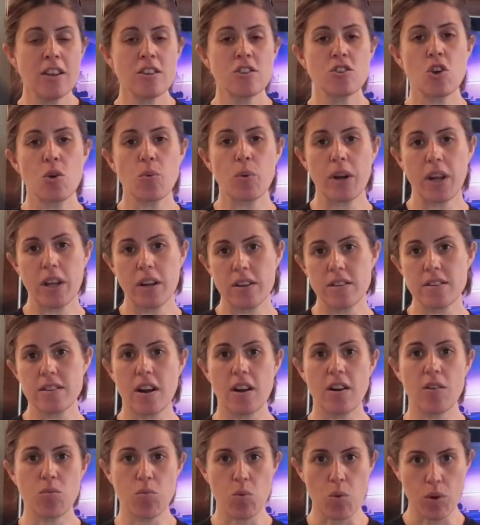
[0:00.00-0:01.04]
So we're going to
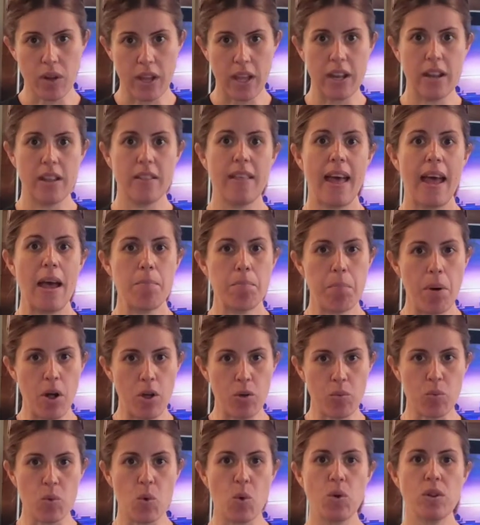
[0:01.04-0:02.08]
start getting that
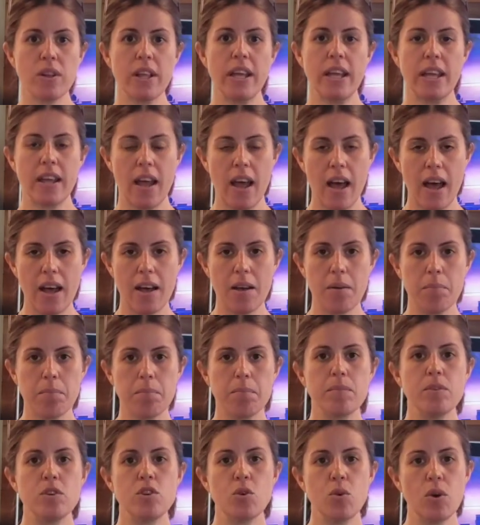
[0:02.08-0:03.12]
ball rolling,
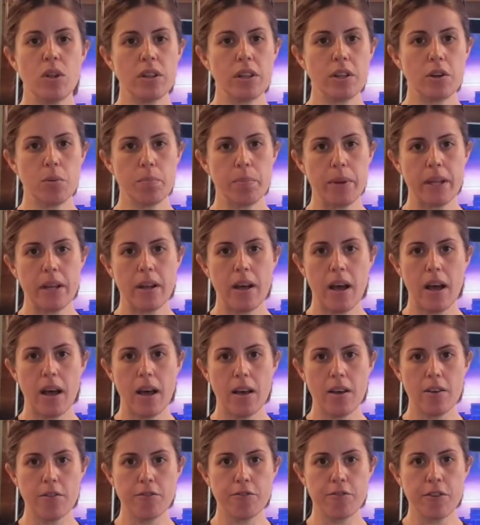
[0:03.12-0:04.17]
do a little bit
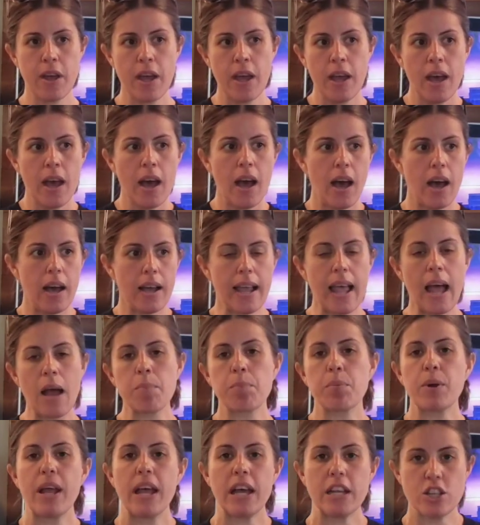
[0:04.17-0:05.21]
of
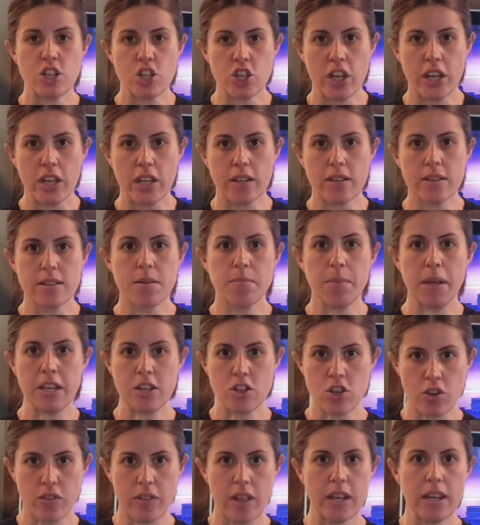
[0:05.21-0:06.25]
comprehension to make
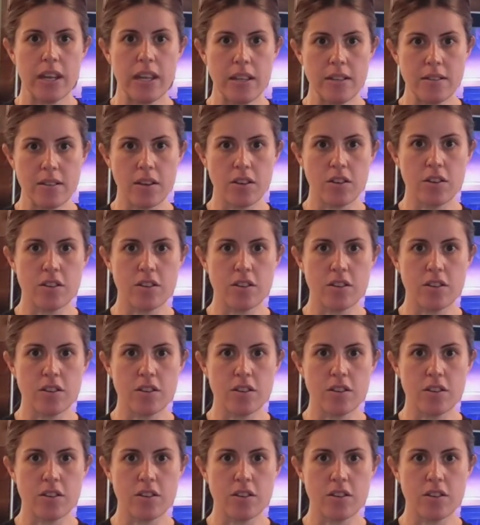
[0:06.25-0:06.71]
sure that he's